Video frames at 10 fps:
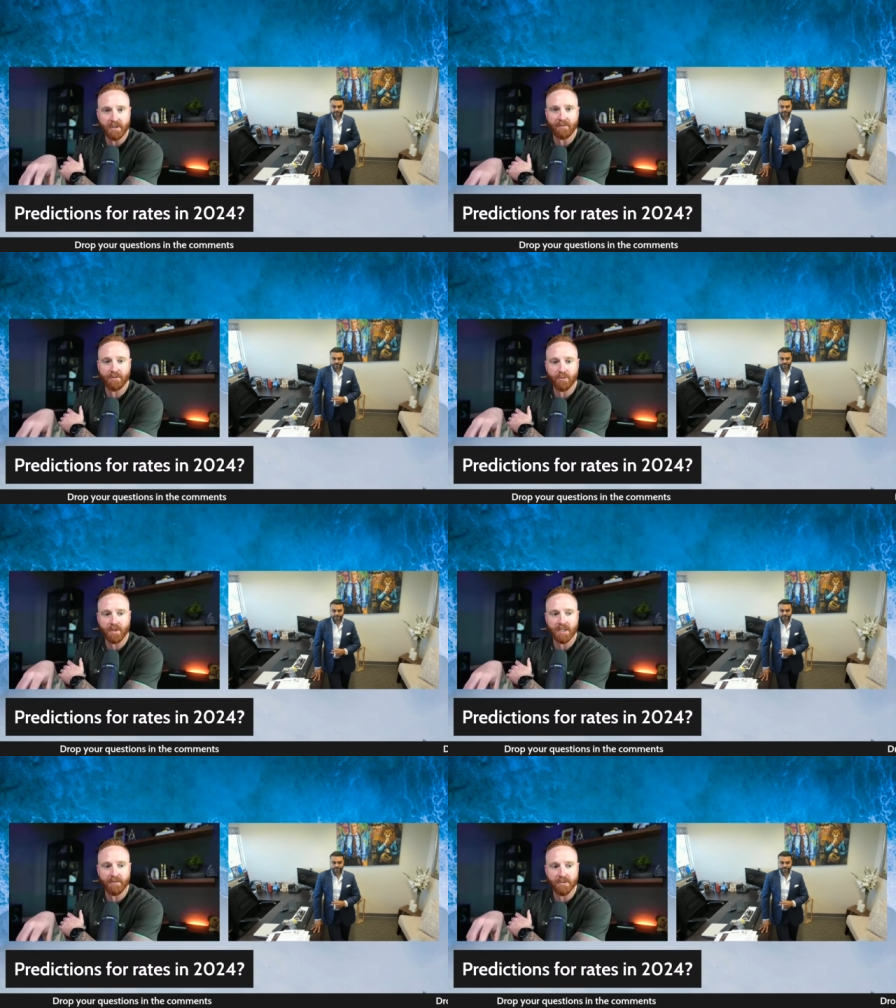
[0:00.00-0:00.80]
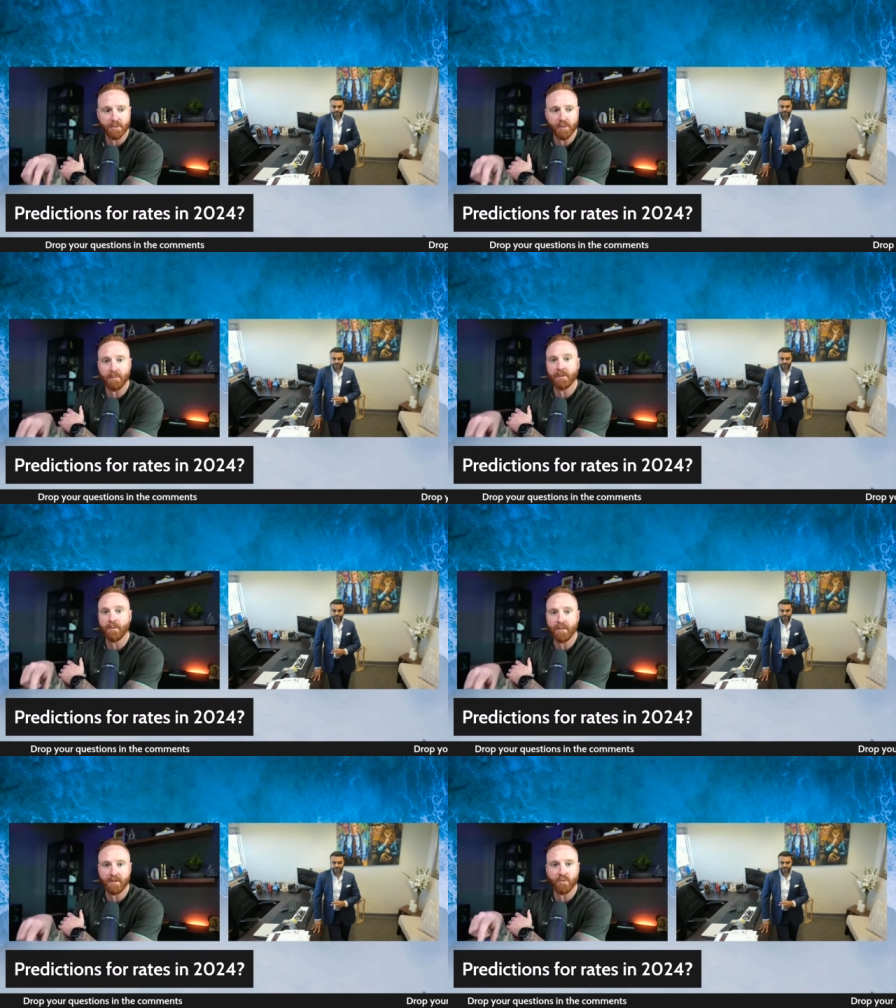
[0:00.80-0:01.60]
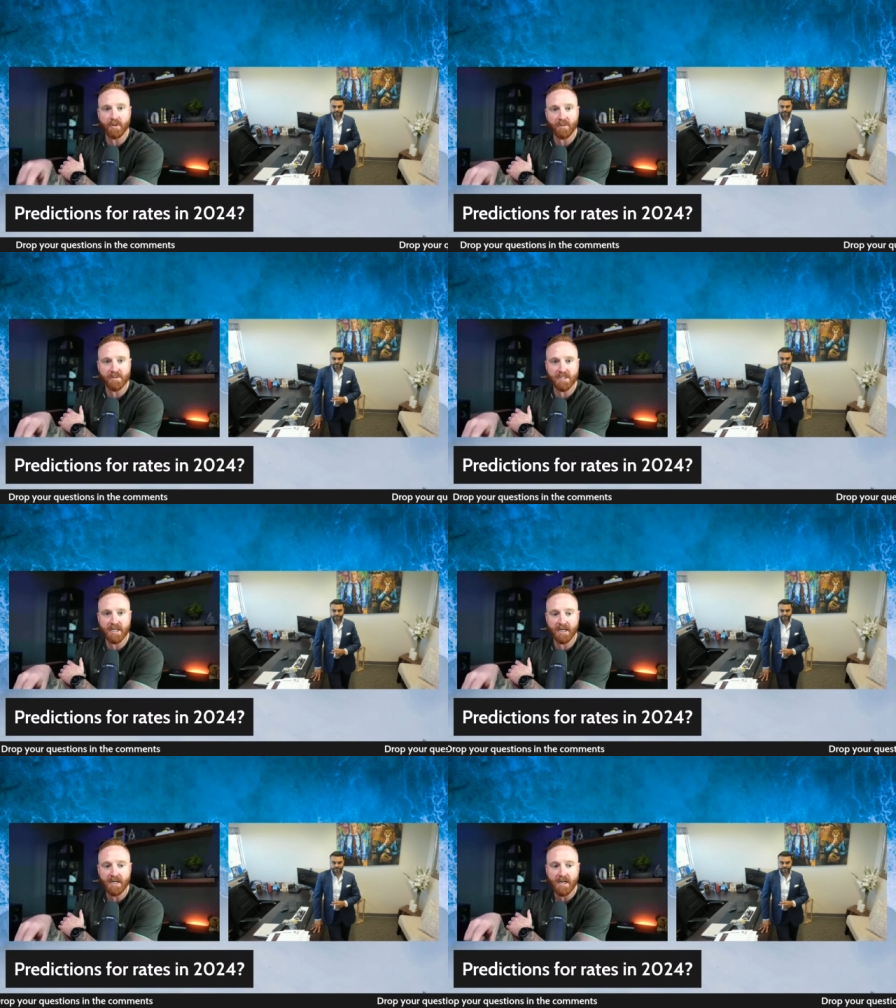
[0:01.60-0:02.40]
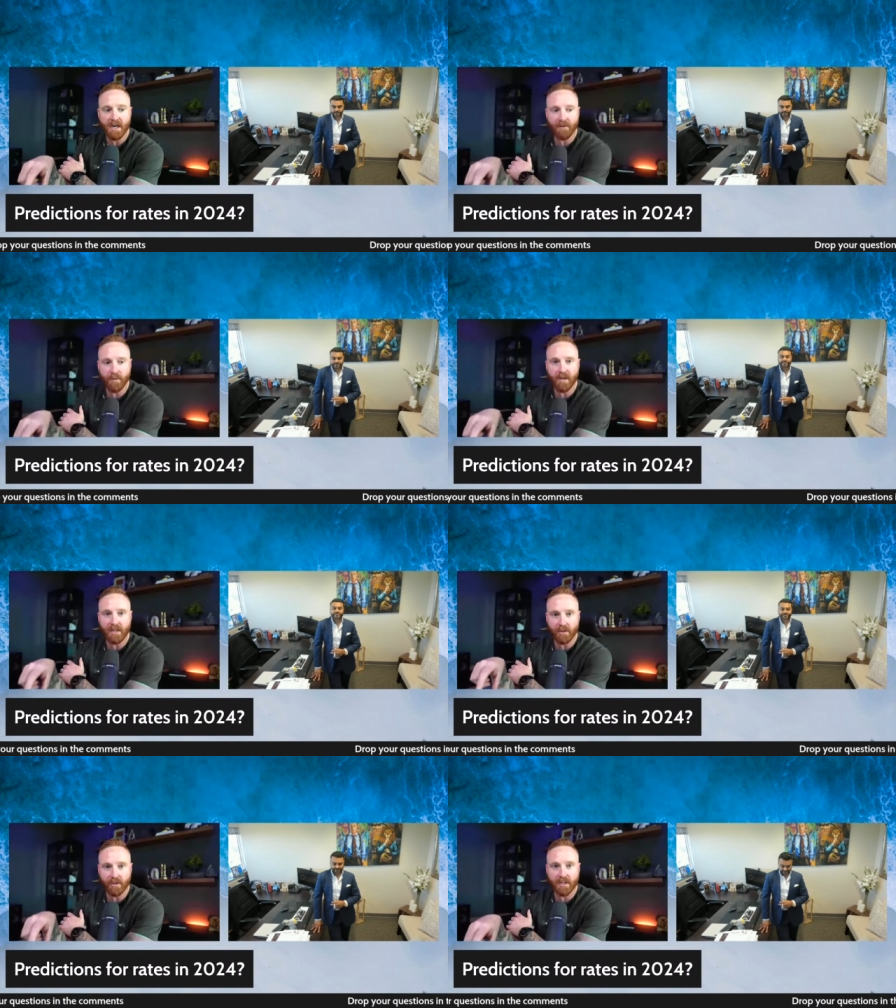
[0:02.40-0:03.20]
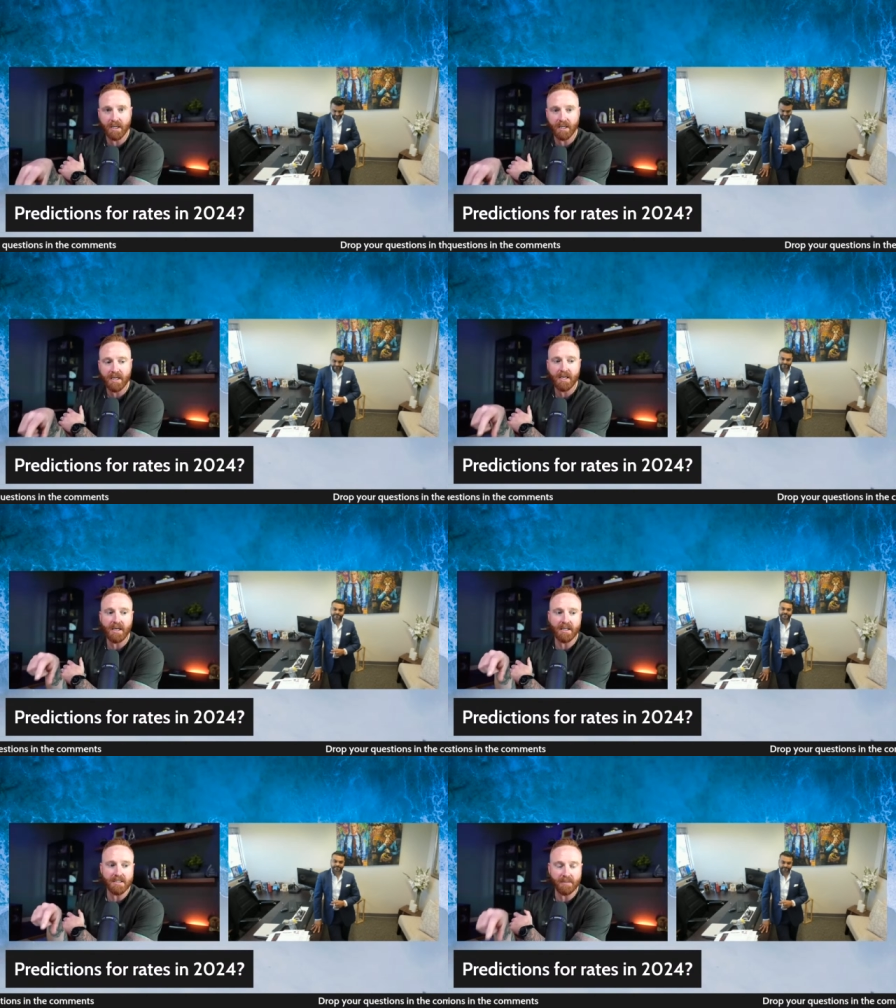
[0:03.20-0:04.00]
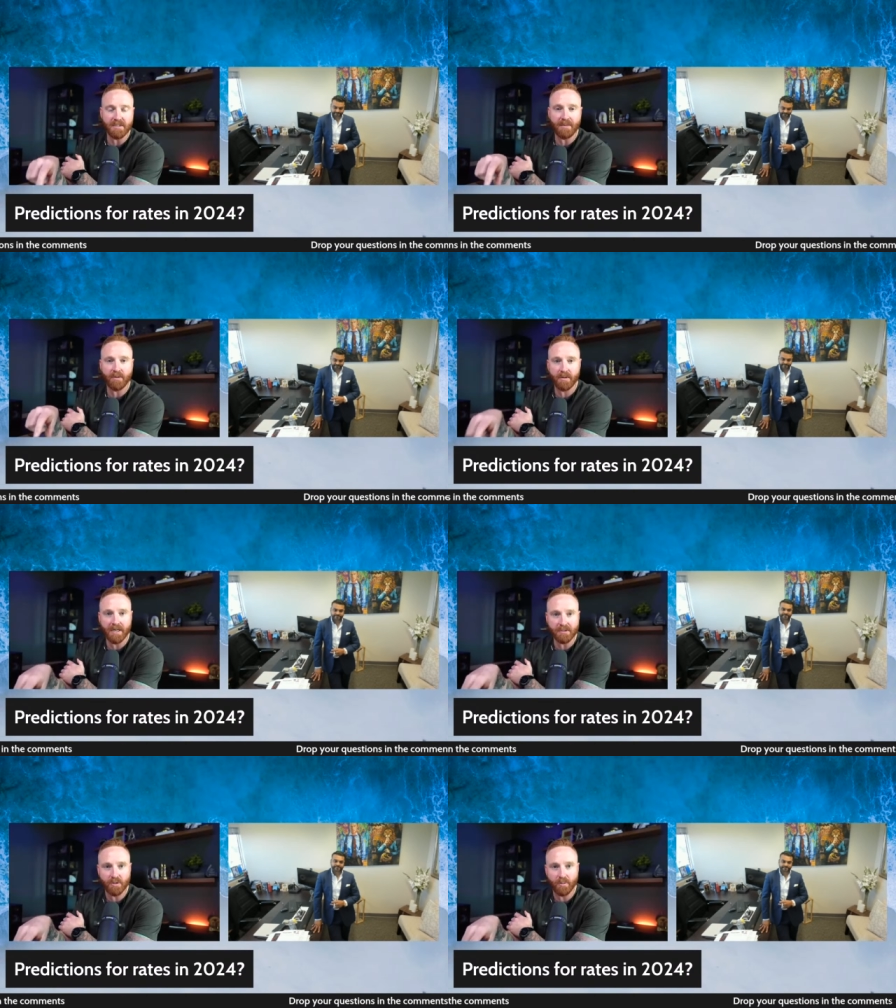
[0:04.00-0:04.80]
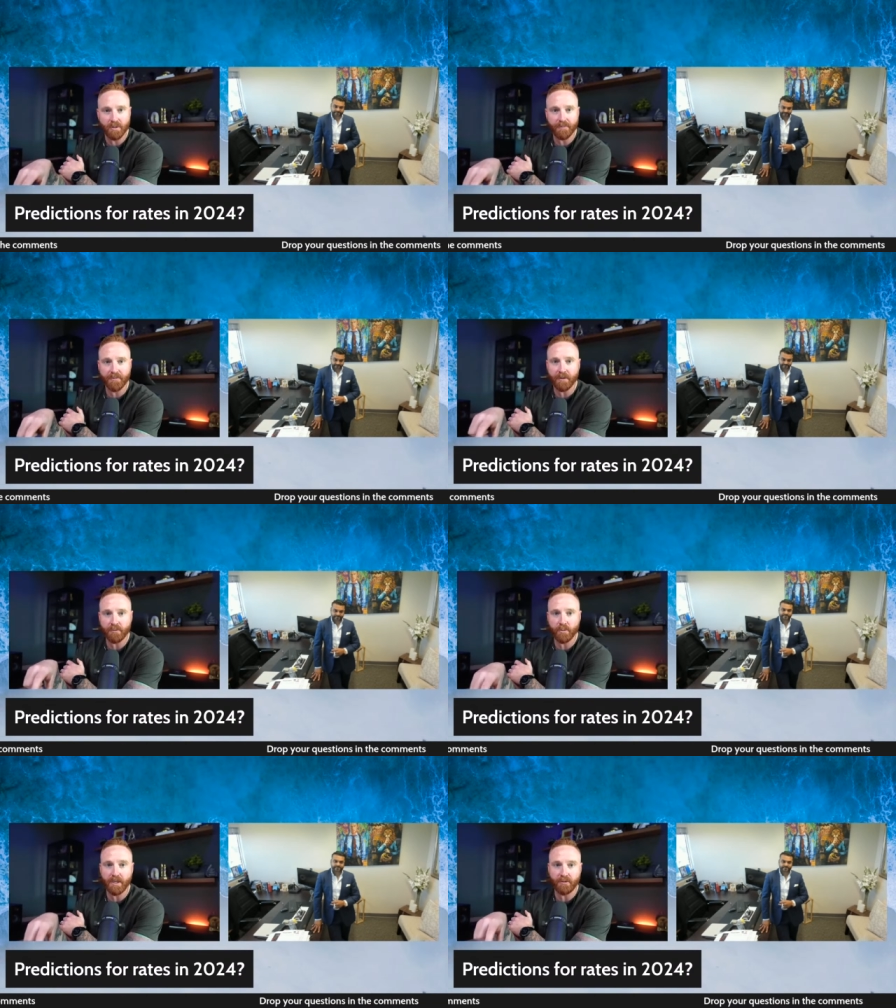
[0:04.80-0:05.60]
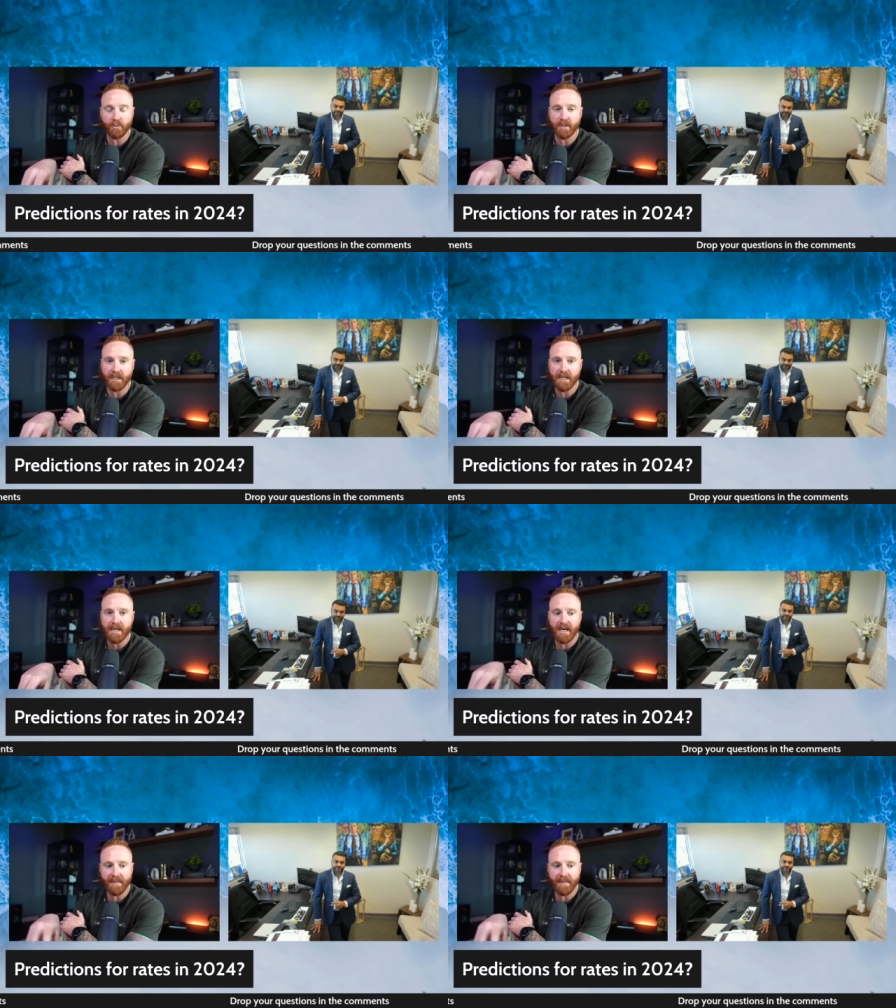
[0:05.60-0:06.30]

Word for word: your inventory levels are probably within 20% of what it looked like in September or October of 2020.